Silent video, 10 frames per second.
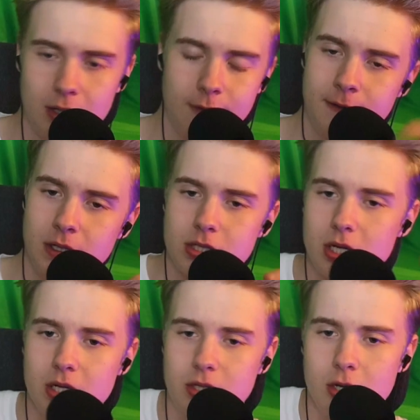It feels
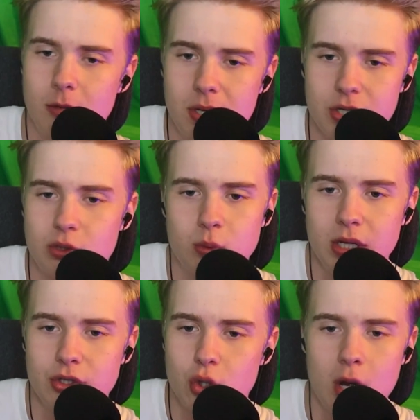like nobody's
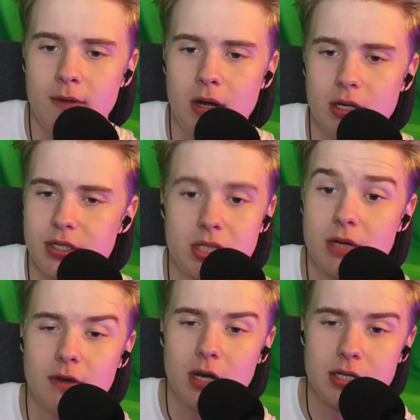willing to have a
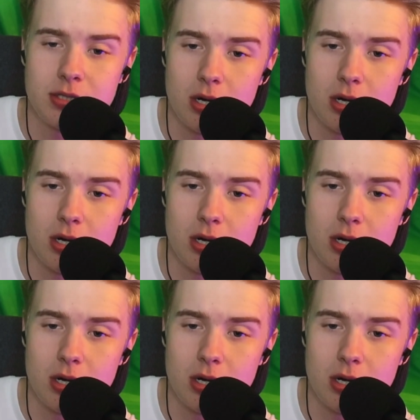civilized